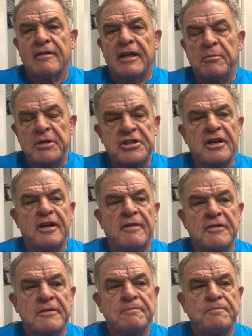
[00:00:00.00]
and be
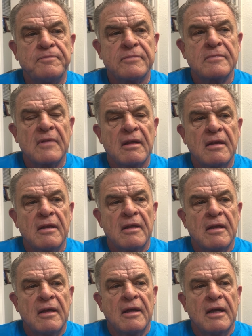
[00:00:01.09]
saved.
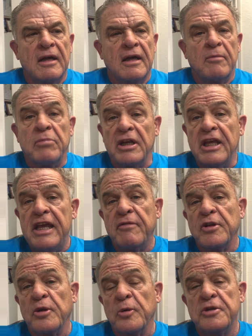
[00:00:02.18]
Uh, believe on
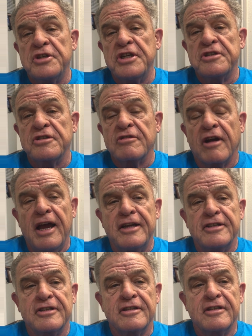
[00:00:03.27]
the Lord Jesus
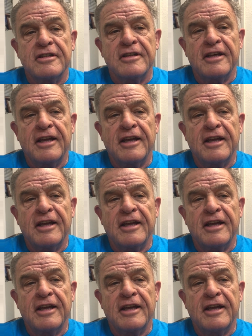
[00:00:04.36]
Christ, the